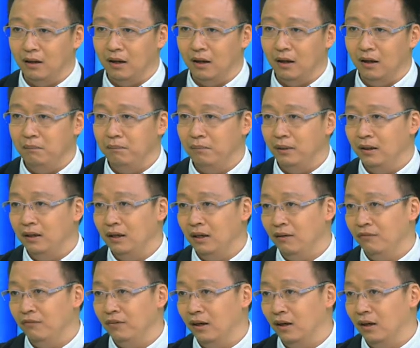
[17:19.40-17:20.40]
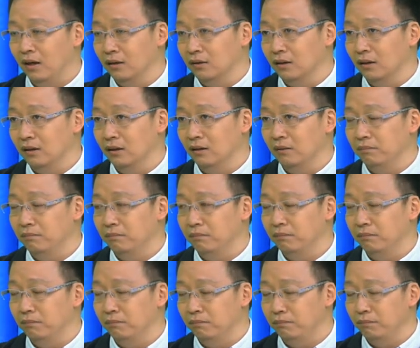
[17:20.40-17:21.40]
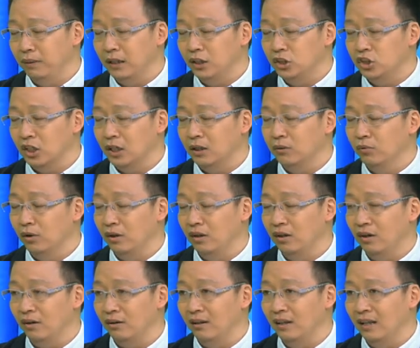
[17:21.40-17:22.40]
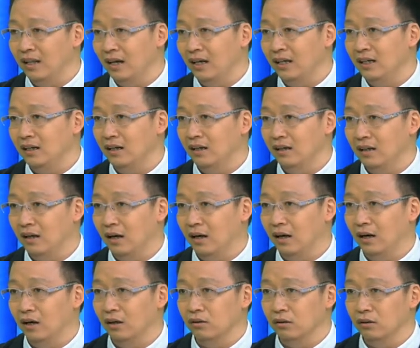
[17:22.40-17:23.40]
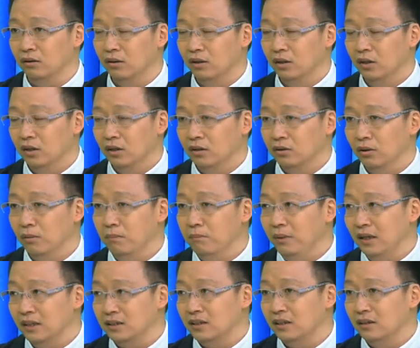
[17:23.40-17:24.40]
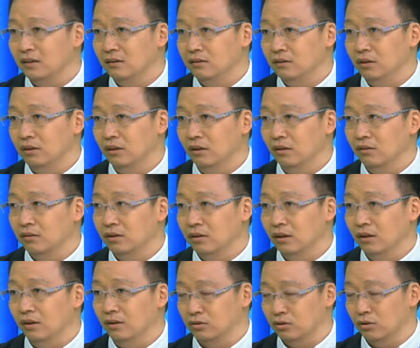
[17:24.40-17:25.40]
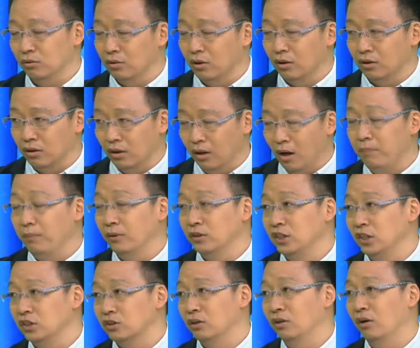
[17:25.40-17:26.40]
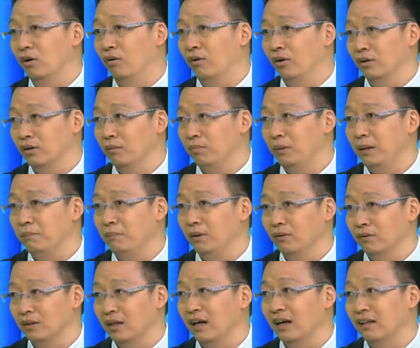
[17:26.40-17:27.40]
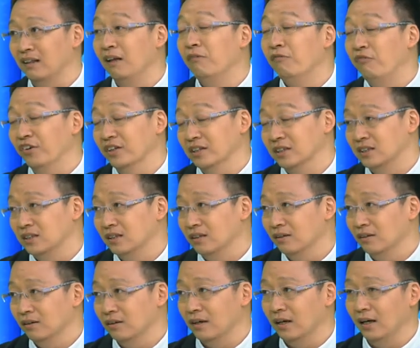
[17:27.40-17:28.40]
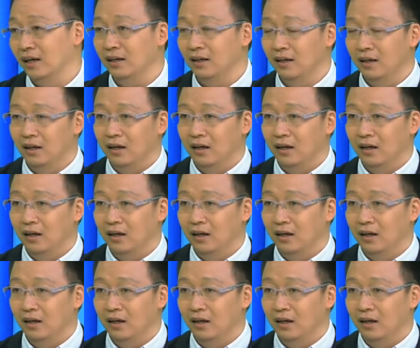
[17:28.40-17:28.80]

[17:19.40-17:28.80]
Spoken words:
I believe the Beijing would not like to meet, you know, the so-called the opposition or the people. They are different, okay,